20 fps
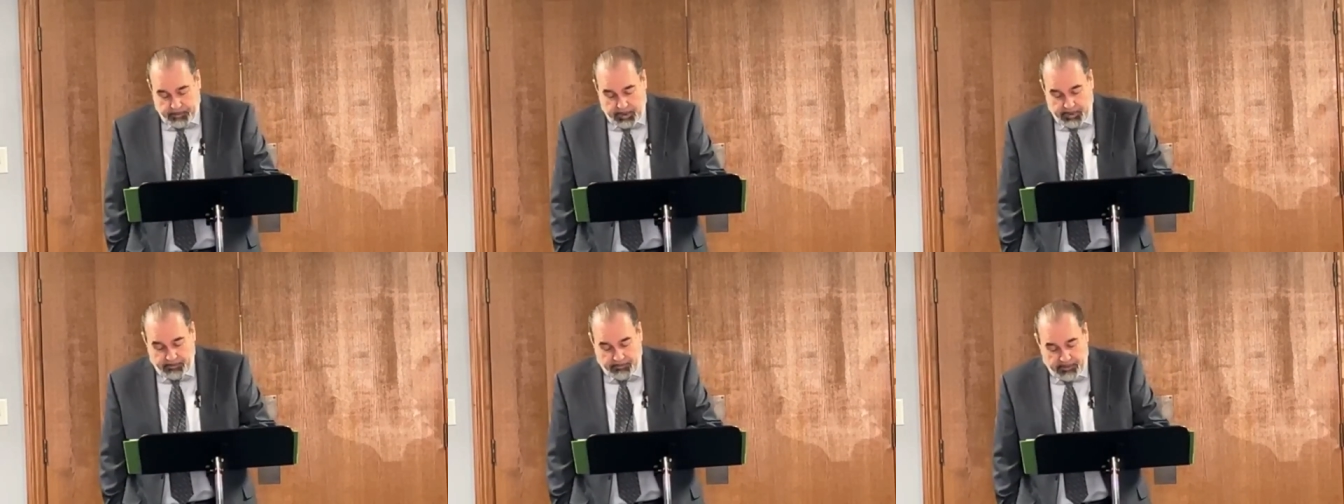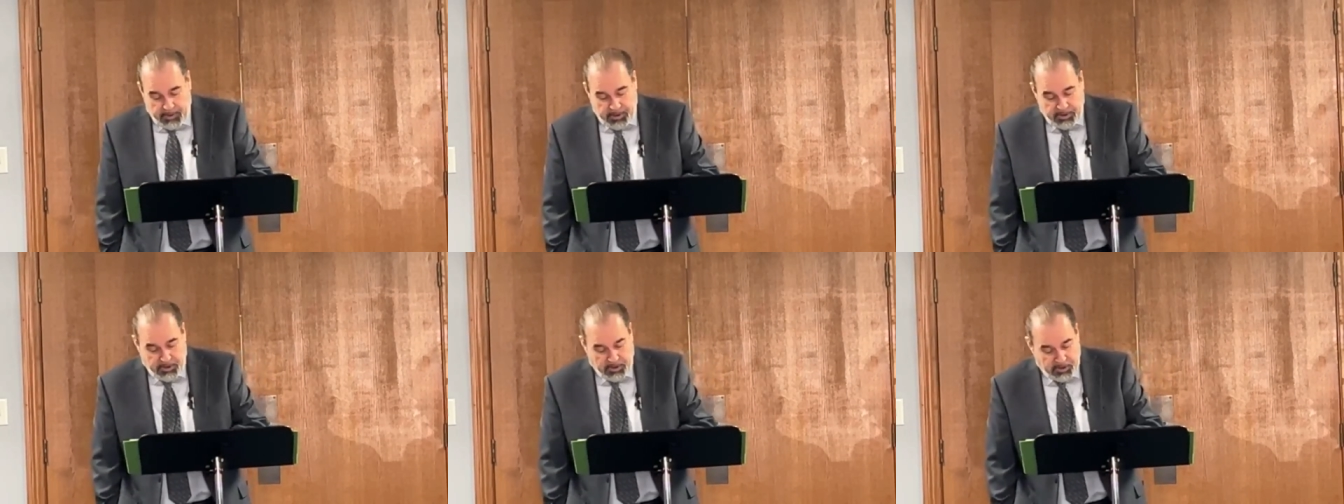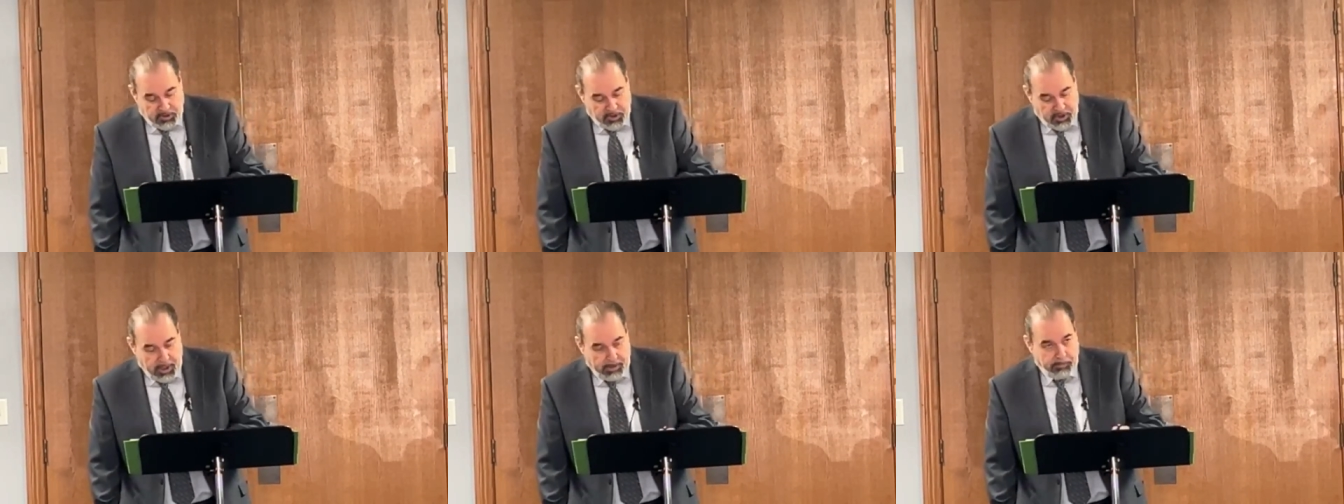but
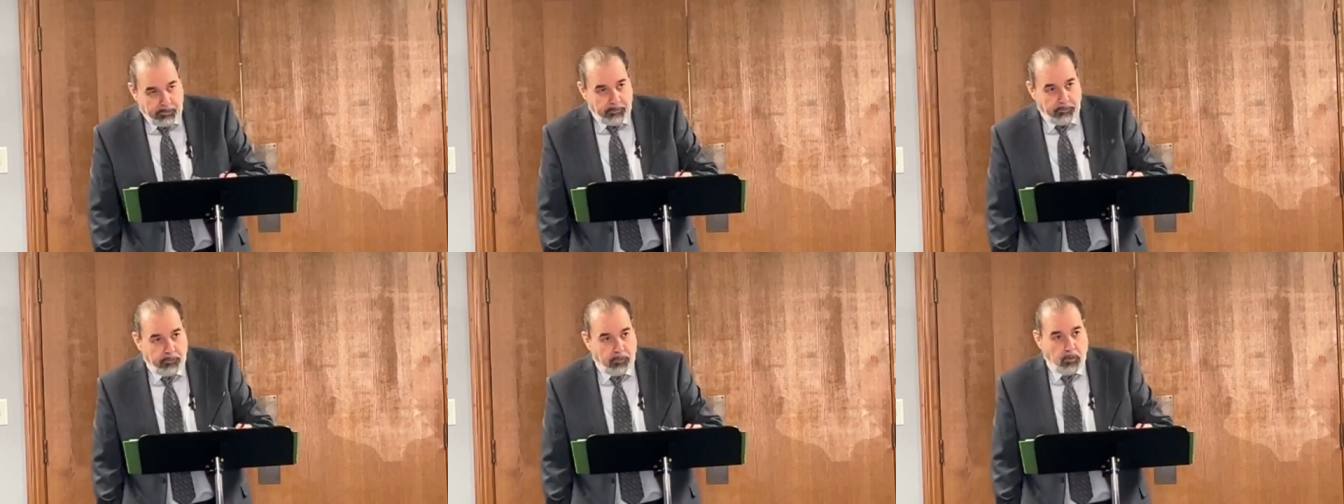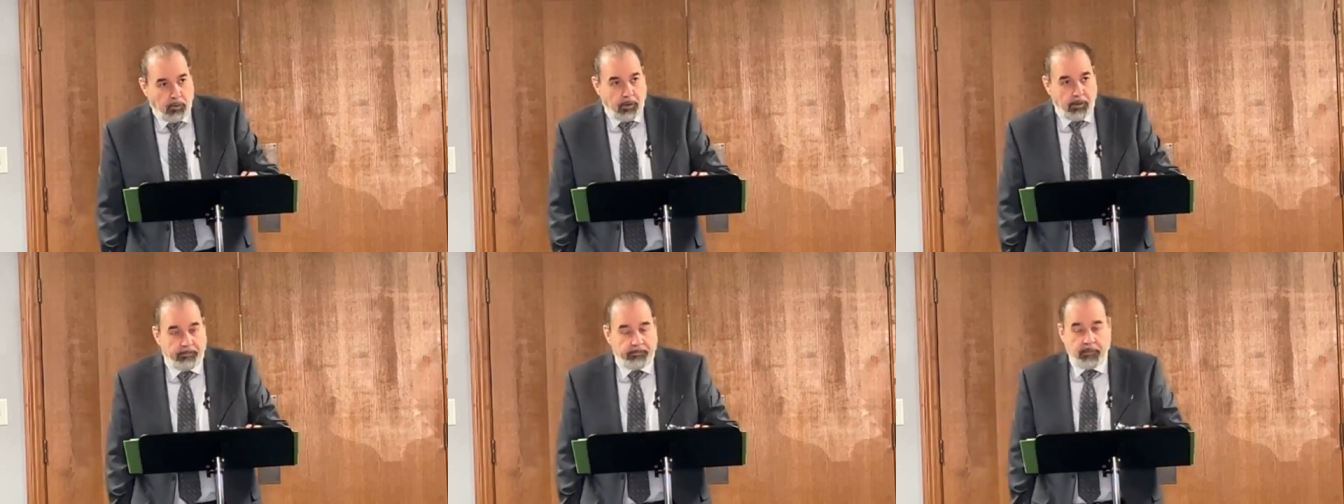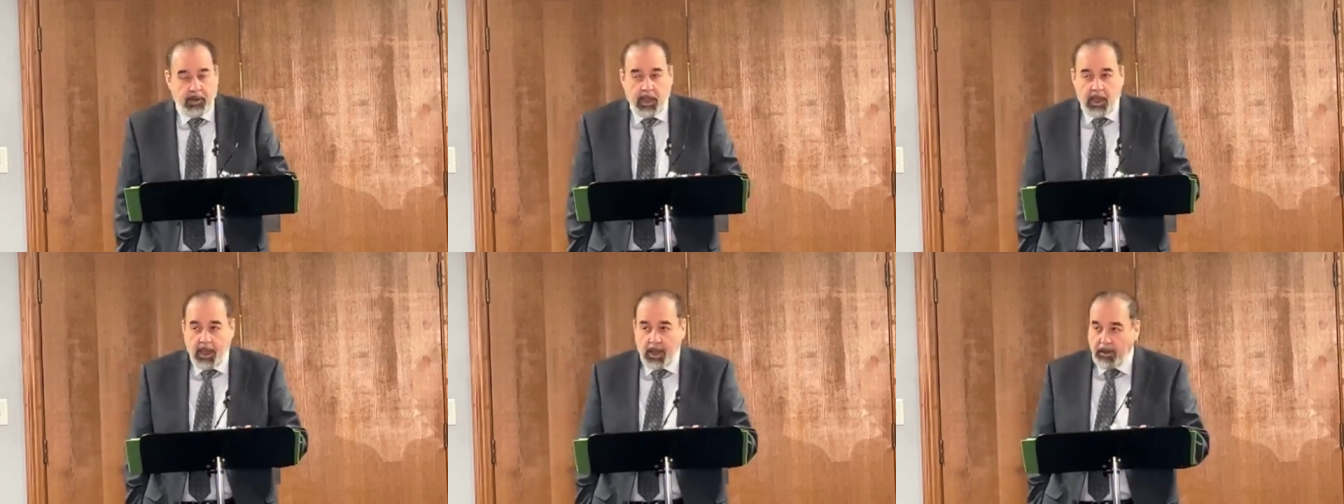Ephesians chapter 4